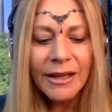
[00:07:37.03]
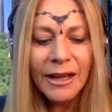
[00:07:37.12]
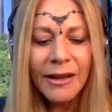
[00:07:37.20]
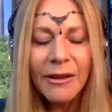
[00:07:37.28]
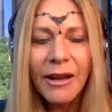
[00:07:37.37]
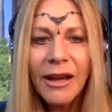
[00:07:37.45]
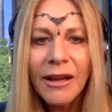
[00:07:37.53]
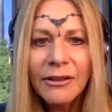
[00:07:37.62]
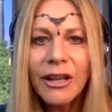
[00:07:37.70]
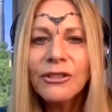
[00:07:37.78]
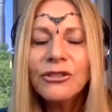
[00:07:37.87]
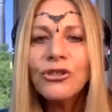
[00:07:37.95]

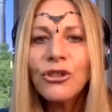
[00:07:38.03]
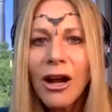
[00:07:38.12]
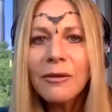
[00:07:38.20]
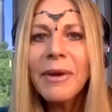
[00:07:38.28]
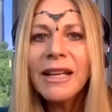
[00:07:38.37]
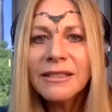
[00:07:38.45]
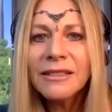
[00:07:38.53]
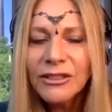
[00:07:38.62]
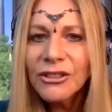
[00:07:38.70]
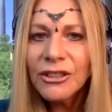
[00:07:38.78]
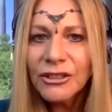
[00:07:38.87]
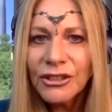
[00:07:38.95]
a strong
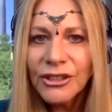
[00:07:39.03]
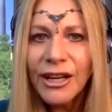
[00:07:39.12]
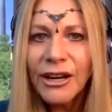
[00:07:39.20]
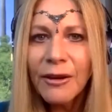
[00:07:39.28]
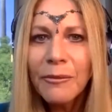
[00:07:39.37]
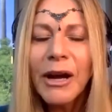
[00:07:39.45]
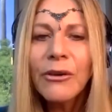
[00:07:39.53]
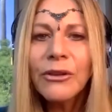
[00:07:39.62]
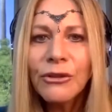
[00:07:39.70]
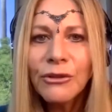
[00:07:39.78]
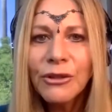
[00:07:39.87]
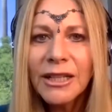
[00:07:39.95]
message to share
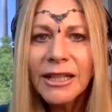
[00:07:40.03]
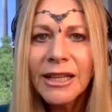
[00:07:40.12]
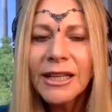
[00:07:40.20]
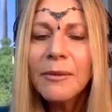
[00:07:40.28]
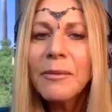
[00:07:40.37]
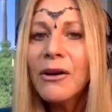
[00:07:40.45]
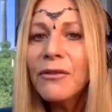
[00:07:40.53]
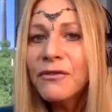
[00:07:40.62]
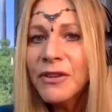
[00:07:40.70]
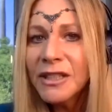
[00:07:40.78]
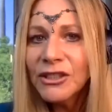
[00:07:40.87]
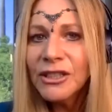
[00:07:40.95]
about unity and about
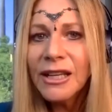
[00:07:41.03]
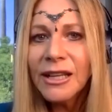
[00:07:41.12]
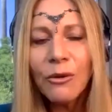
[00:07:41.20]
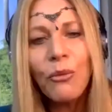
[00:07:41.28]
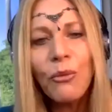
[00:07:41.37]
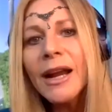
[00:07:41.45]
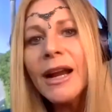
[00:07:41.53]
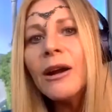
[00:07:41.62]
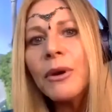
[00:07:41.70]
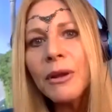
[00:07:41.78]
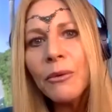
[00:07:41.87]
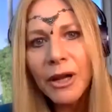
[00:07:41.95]
visioning
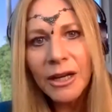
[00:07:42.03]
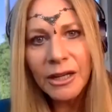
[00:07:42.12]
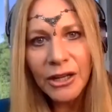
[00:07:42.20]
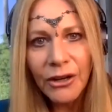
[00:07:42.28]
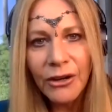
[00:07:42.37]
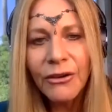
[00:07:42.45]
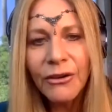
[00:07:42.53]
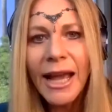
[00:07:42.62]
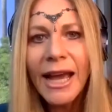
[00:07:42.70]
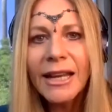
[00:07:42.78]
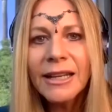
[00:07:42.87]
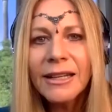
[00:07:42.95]
where we want to go.
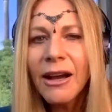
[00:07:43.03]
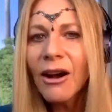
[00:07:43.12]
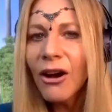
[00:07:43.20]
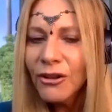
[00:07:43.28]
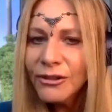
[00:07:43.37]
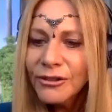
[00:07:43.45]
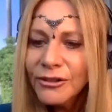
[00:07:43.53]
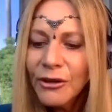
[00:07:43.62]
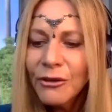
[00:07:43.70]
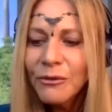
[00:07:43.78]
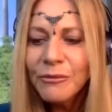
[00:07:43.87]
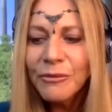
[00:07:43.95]
And
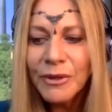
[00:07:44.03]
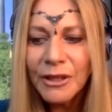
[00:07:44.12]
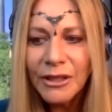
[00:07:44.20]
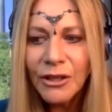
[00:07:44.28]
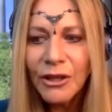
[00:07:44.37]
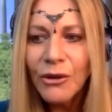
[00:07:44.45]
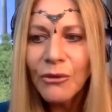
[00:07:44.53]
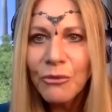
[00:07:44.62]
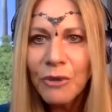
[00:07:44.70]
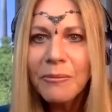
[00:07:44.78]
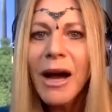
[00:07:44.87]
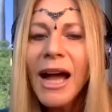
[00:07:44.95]
also,
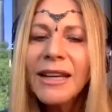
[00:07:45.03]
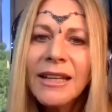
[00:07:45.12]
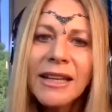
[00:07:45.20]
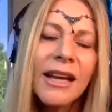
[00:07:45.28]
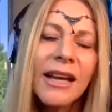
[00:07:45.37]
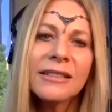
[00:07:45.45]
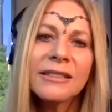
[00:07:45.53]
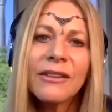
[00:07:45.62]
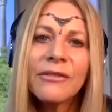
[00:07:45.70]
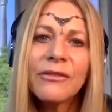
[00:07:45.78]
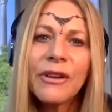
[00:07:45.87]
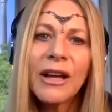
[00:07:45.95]
reminding us
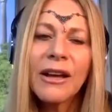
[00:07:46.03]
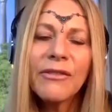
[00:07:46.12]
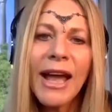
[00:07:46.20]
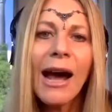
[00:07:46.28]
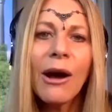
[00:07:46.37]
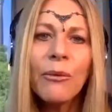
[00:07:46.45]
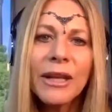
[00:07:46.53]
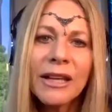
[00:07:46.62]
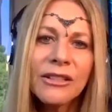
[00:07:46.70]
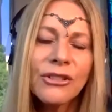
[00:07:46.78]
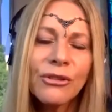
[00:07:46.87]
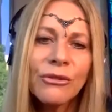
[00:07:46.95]
of how we
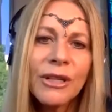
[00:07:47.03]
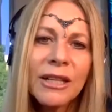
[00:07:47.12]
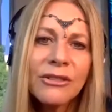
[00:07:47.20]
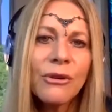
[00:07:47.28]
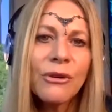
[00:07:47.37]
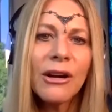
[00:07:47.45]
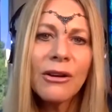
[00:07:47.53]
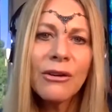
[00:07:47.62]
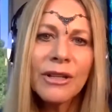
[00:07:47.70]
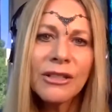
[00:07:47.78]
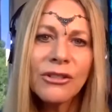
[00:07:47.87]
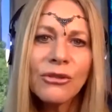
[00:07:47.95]
can tune into our
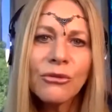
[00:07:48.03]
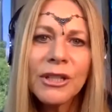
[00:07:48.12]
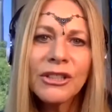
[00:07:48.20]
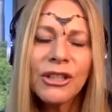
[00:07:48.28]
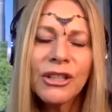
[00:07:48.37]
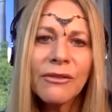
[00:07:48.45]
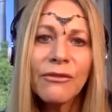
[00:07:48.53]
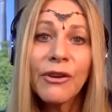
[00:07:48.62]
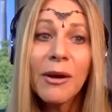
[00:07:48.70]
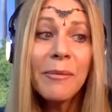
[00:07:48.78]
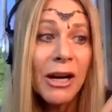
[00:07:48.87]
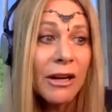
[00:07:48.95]
own intuition
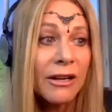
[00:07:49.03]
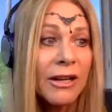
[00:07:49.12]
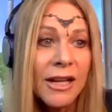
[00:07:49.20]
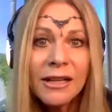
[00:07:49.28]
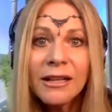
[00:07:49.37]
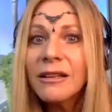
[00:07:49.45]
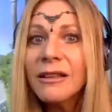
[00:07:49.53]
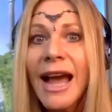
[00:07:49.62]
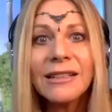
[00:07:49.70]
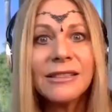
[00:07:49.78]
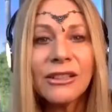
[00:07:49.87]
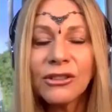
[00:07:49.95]
from our
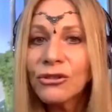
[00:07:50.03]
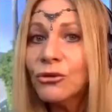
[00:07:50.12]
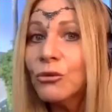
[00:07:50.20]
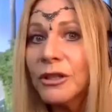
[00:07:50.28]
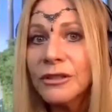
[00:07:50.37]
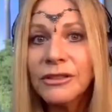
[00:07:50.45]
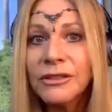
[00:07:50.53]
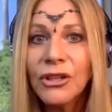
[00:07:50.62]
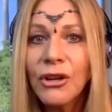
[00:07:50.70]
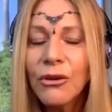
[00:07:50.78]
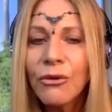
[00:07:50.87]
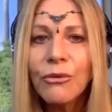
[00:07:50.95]
galactic source,
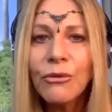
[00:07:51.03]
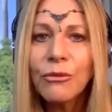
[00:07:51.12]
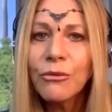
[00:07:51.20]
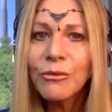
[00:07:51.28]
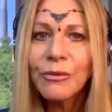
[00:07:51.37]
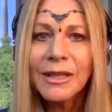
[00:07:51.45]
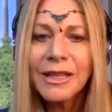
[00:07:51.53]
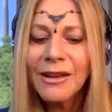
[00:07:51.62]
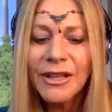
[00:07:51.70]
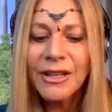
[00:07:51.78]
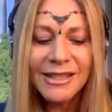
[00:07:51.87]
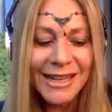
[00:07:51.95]
who
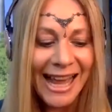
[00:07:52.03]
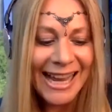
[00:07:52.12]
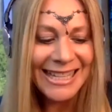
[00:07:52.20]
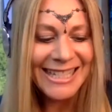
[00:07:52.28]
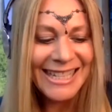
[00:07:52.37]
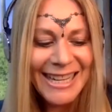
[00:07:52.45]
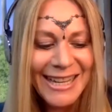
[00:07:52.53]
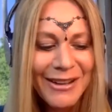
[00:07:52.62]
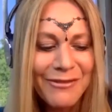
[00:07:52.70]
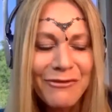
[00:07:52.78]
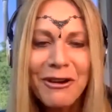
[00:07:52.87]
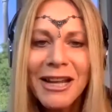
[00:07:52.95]
give us an
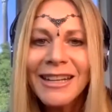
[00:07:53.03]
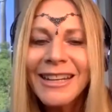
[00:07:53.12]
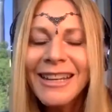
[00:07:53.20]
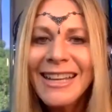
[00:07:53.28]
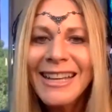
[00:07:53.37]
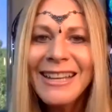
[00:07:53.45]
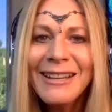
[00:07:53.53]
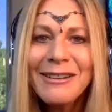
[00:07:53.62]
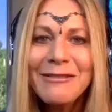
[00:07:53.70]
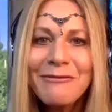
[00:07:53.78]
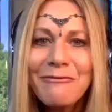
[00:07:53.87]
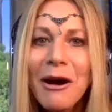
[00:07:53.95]
idea of what
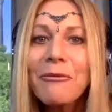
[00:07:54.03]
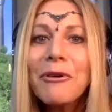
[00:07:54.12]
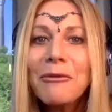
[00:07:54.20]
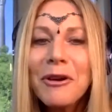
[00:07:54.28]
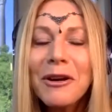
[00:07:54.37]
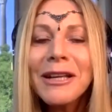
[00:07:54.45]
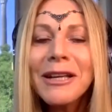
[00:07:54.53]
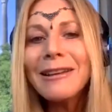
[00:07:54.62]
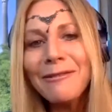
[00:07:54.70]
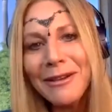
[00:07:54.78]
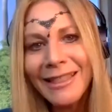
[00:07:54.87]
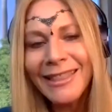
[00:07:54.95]
we're
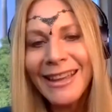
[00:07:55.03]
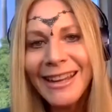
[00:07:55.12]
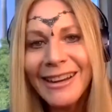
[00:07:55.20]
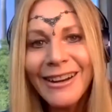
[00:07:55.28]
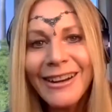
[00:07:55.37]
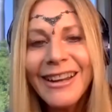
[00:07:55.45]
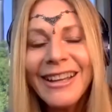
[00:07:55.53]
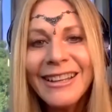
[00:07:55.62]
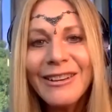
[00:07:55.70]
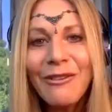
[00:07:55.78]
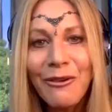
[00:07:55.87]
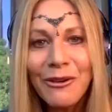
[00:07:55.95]
working with here
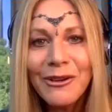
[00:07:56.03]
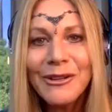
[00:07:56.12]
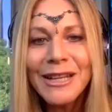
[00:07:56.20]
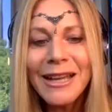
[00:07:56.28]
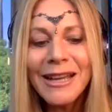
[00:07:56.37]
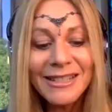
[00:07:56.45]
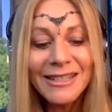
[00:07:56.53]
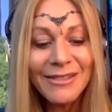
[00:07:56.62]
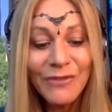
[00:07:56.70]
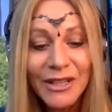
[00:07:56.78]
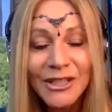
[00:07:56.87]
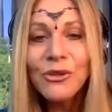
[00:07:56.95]
in order to
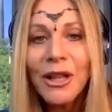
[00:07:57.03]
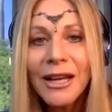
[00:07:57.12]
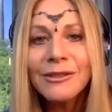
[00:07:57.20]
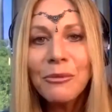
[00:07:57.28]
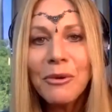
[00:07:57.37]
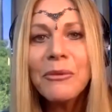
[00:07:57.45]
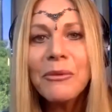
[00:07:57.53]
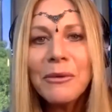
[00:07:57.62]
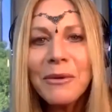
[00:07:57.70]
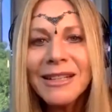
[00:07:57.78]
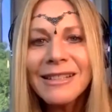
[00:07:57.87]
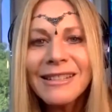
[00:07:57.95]
visualize what we
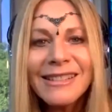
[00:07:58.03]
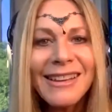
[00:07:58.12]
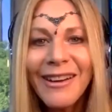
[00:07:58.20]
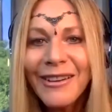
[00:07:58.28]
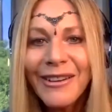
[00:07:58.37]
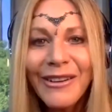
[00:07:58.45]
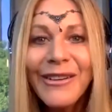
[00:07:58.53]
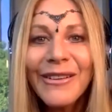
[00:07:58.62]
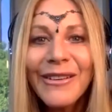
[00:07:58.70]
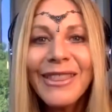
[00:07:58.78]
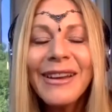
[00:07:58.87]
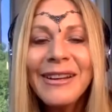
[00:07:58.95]
want to see on Earth.